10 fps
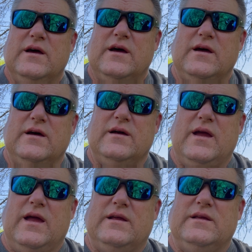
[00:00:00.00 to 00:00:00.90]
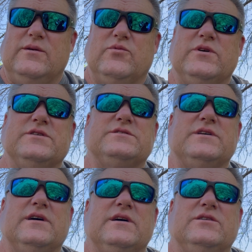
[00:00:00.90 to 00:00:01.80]
Uh, and it was
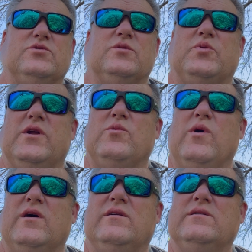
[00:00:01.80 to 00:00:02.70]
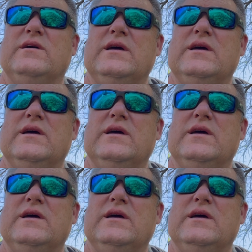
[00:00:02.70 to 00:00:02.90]
uh, doing pretty well